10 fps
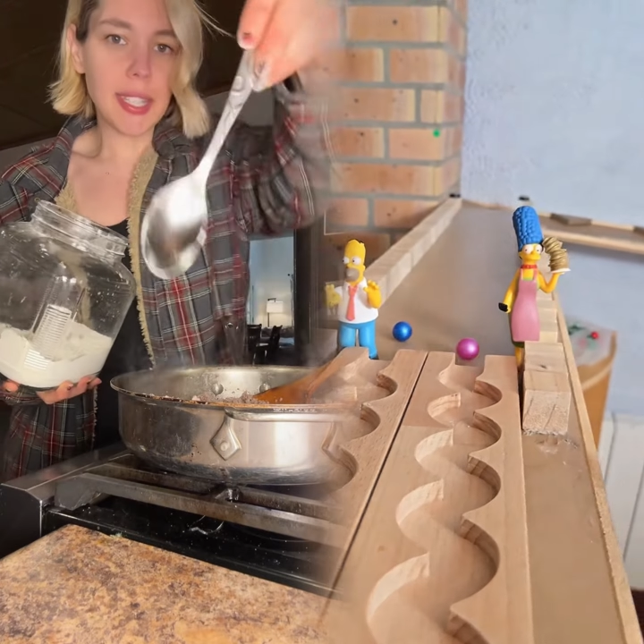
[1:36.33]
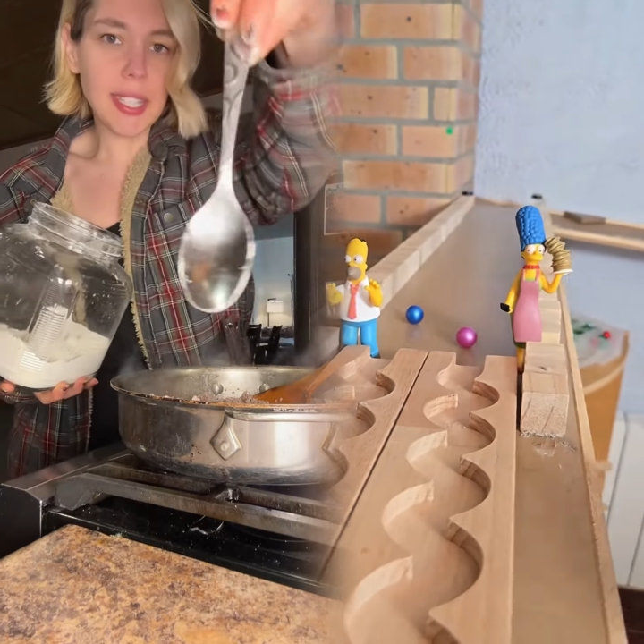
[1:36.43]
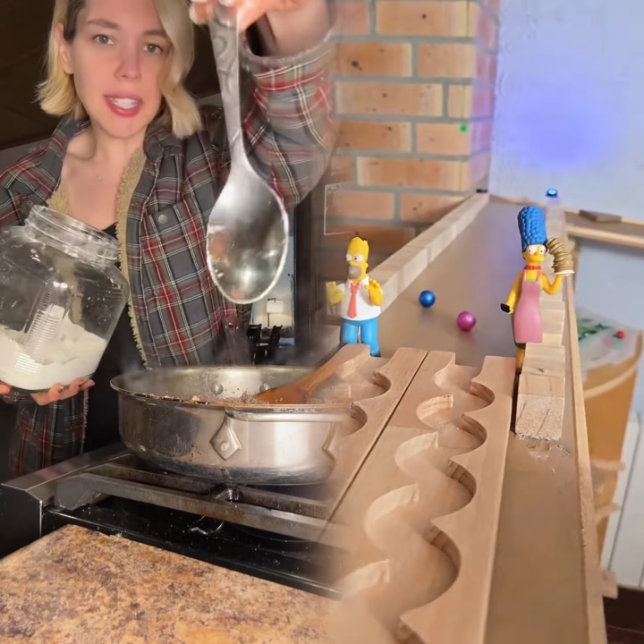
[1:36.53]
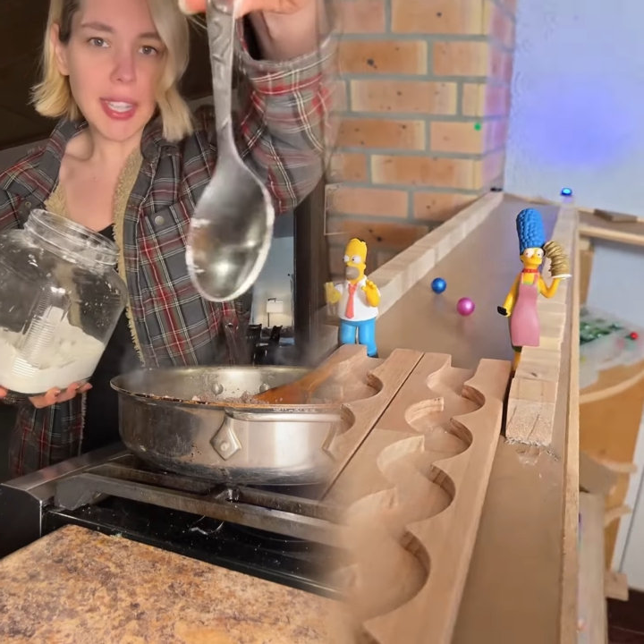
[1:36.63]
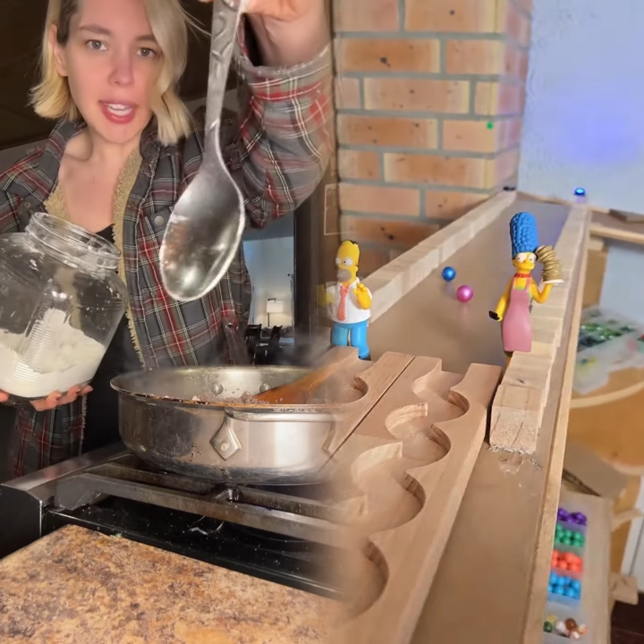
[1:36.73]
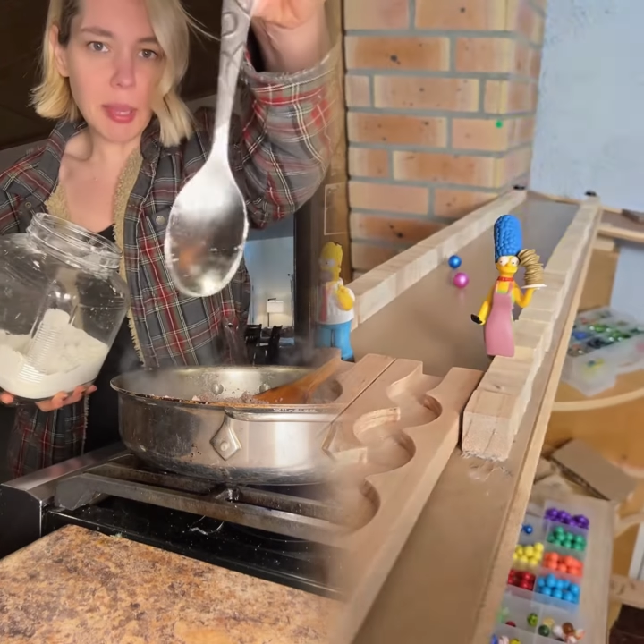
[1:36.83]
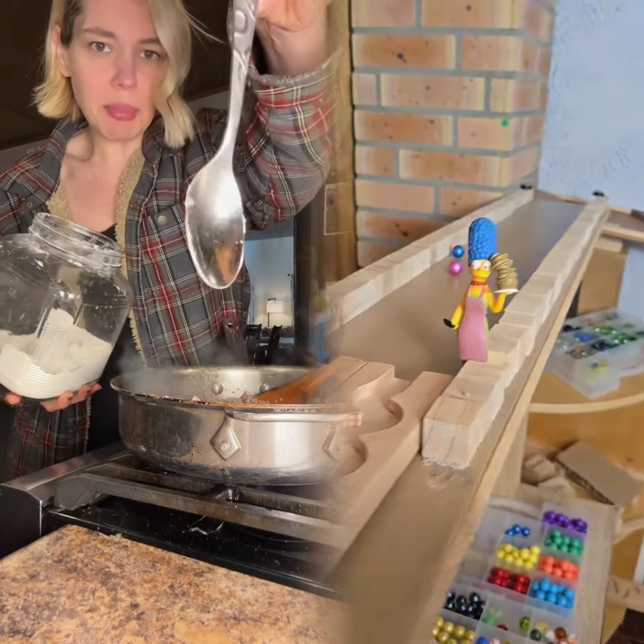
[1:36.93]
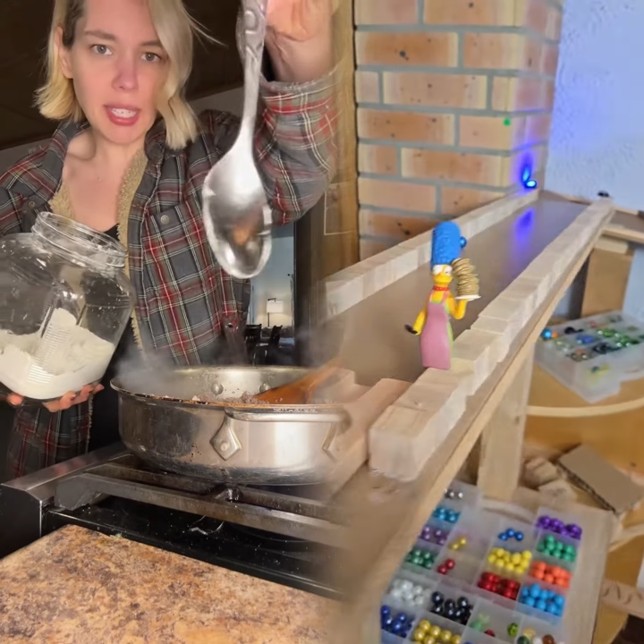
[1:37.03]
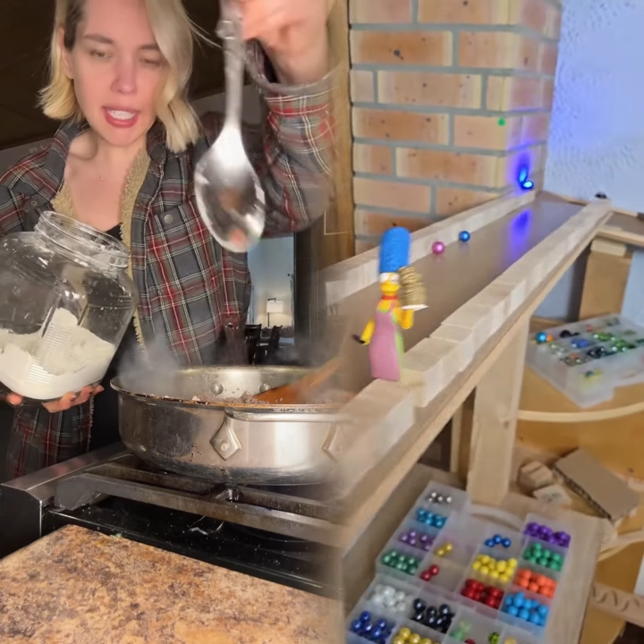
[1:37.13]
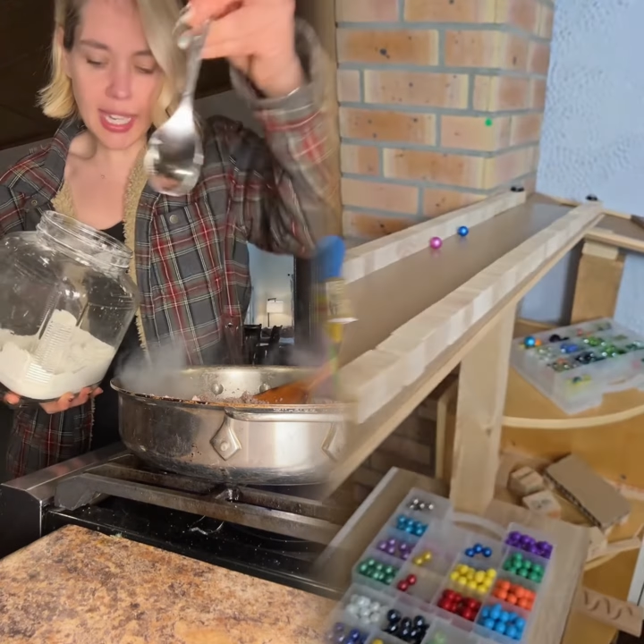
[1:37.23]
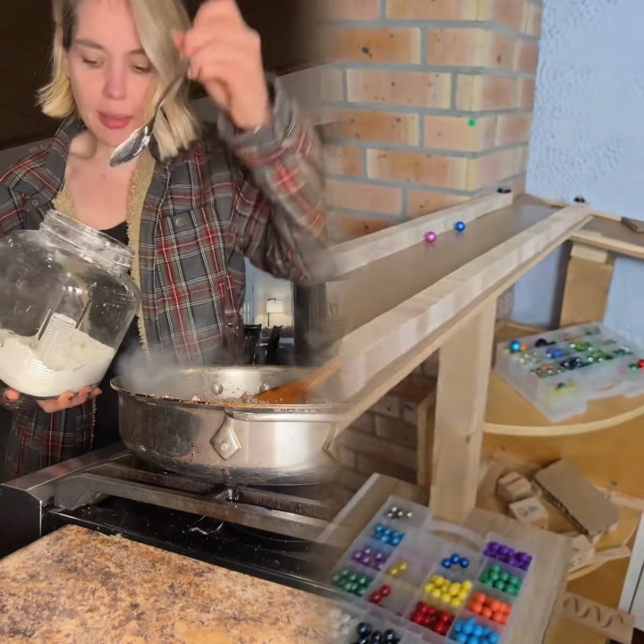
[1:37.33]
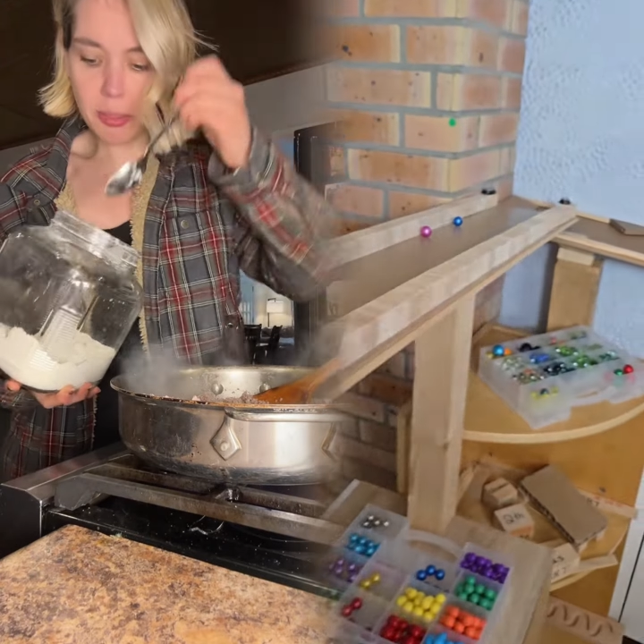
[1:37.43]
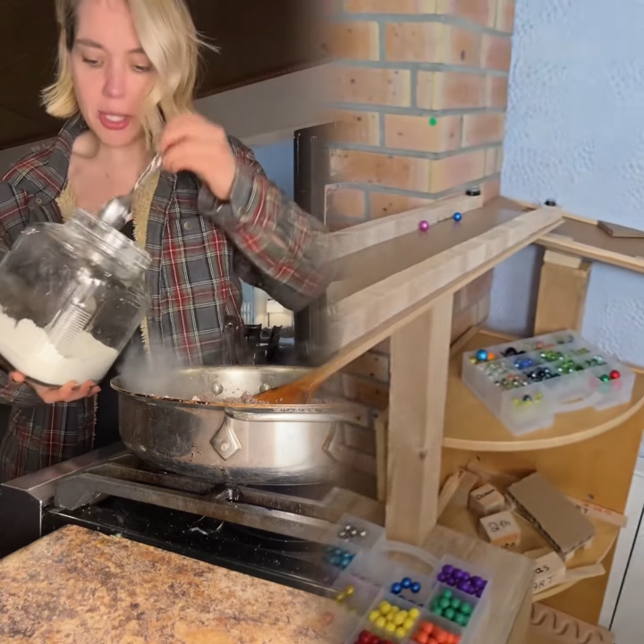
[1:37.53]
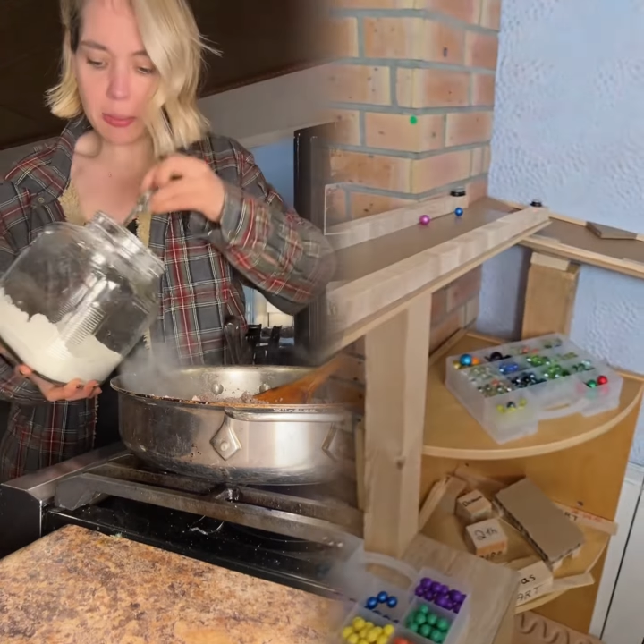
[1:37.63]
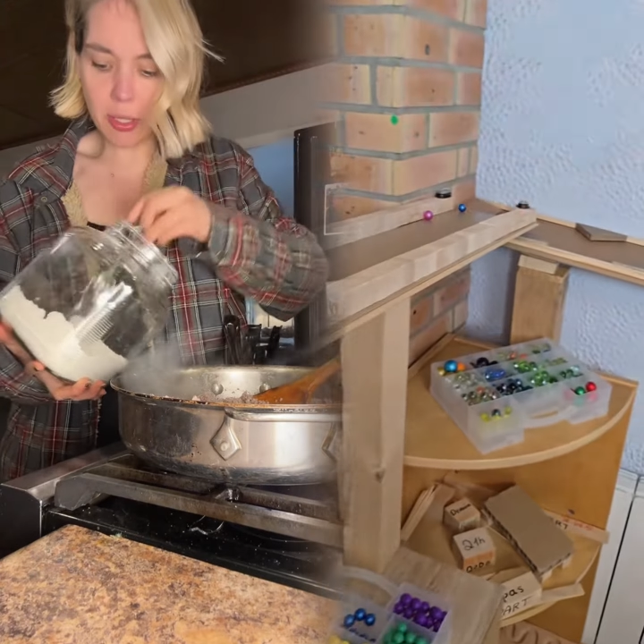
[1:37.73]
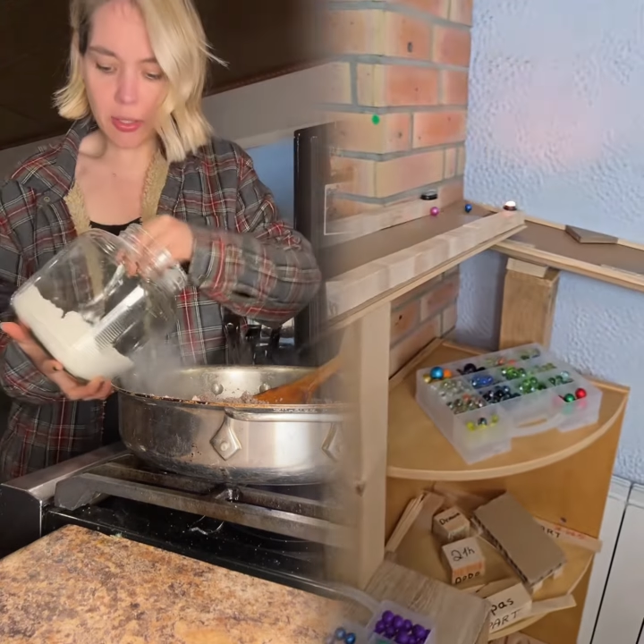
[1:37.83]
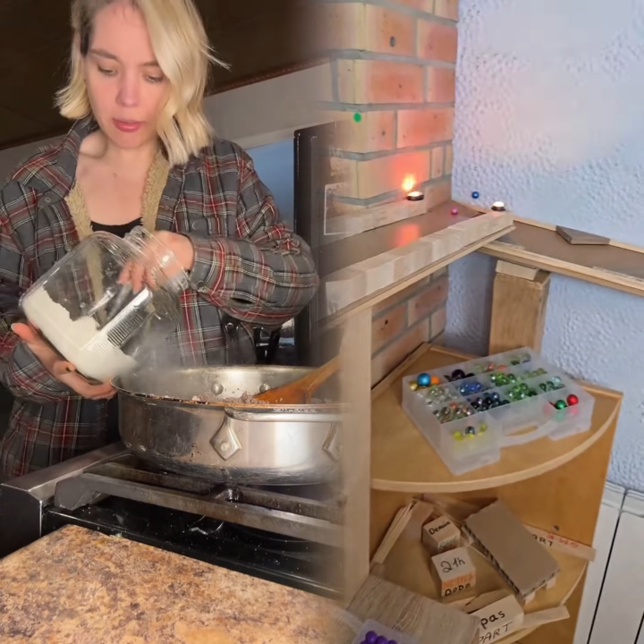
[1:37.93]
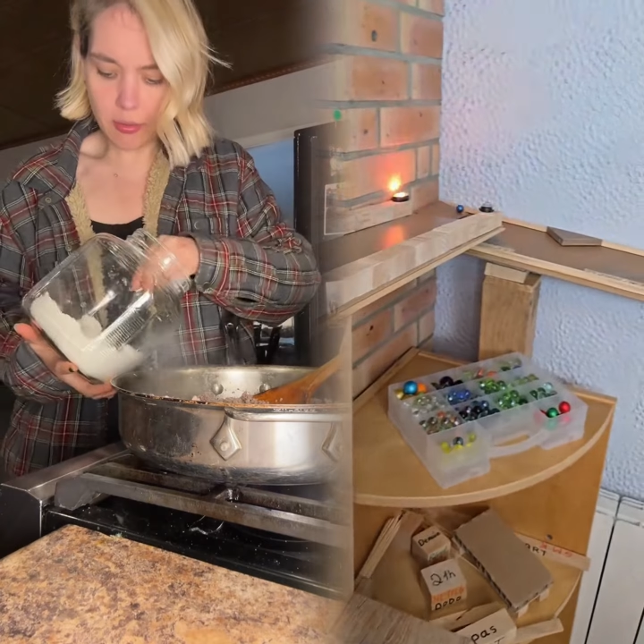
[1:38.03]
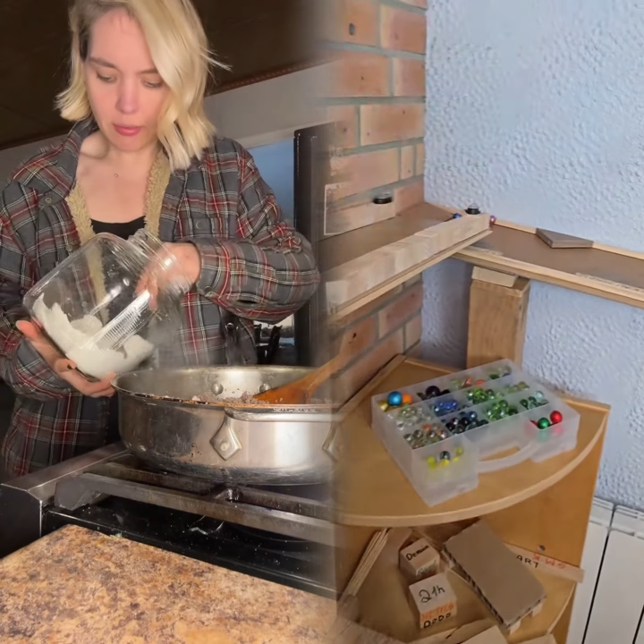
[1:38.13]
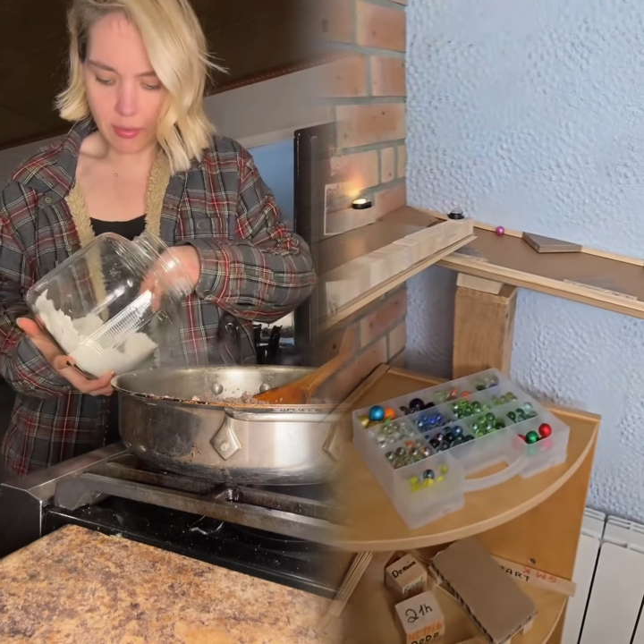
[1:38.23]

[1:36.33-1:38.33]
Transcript: This is like a big tablespoon.